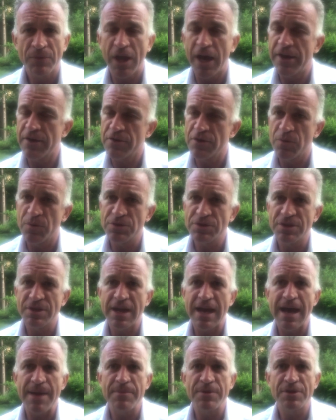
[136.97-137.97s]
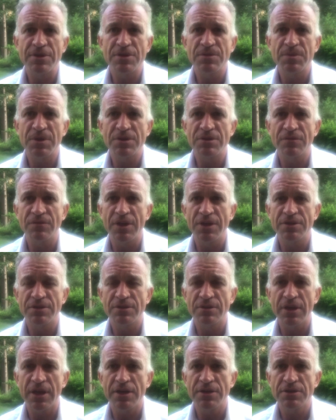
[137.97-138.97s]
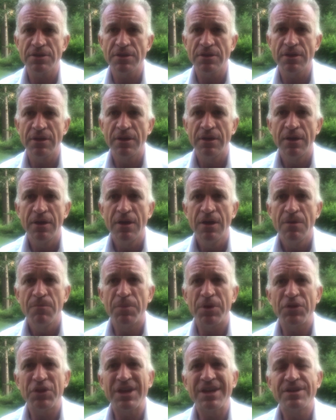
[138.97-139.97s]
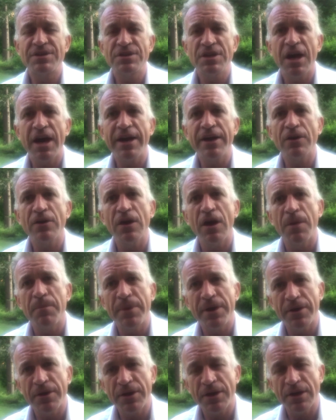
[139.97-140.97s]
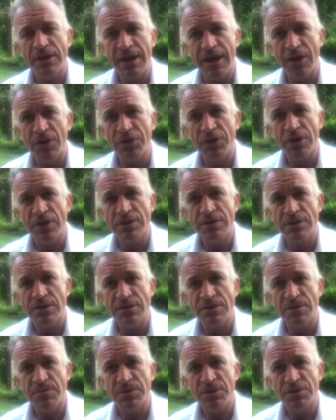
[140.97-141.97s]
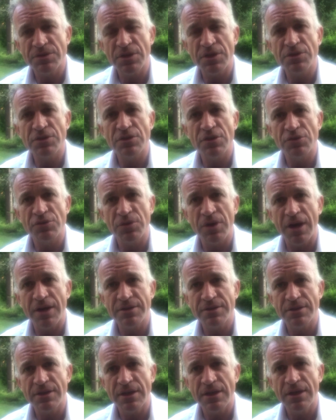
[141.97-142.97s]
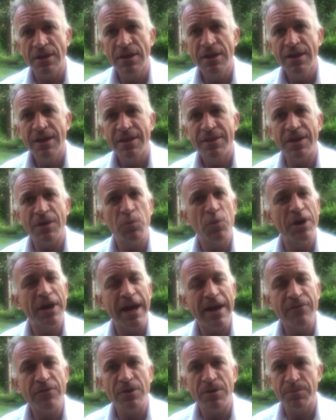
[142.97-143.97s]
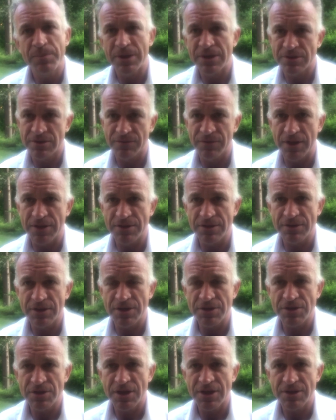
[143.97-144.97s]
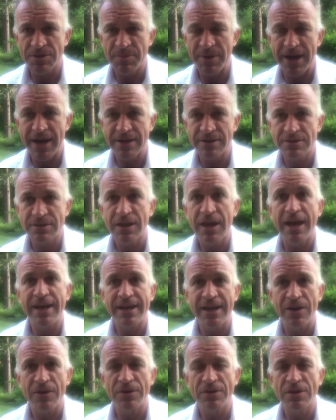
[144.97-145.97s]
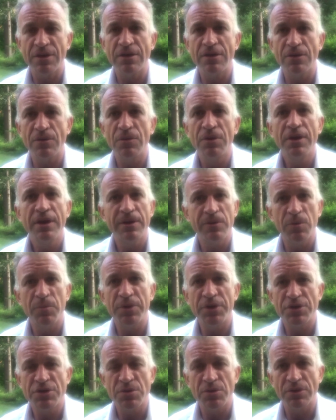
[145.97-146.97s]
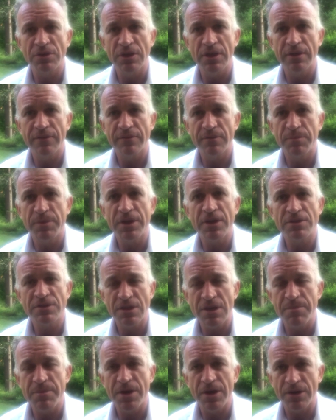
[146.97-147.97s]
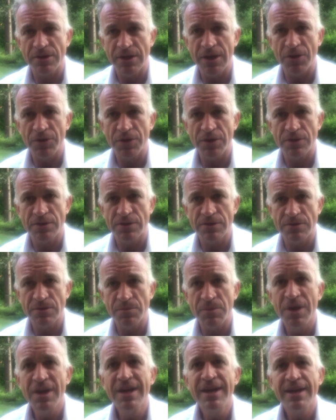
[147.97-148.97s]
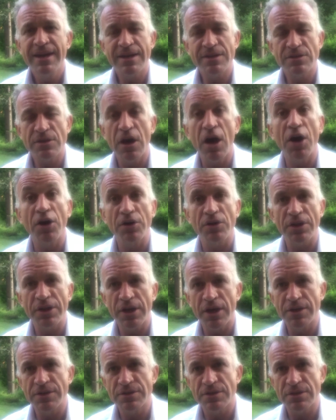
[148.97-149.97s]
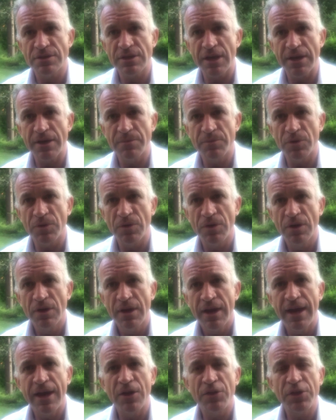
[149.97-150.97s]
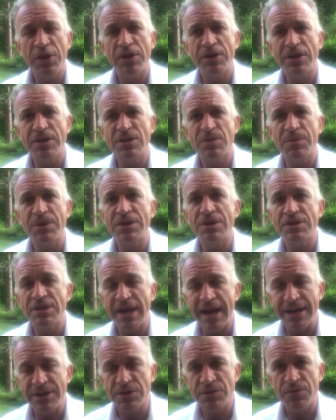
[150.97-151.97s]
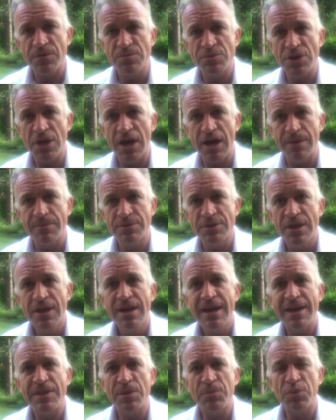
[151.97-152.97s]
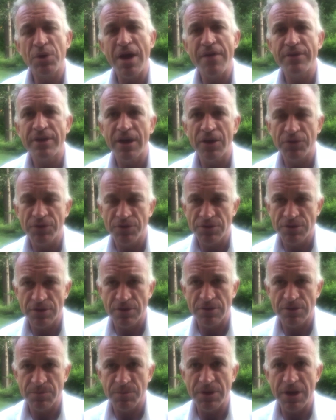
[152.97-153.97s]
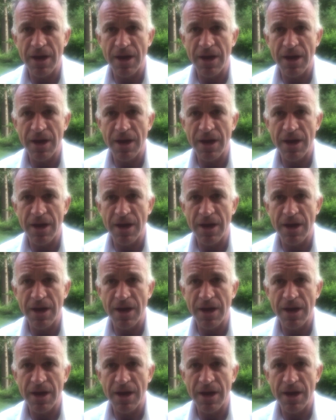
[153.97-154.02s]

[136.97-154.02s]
I don't know what's going to happen to this piece of legislation, but the entire American healthcare system is such an atrocity that whatever piece of legislation gets passed, I guarantee you it will be short-lived because the American healthcare system is utterly unsustainable. Healthcare needs to be detached from jobs, and the private health insurance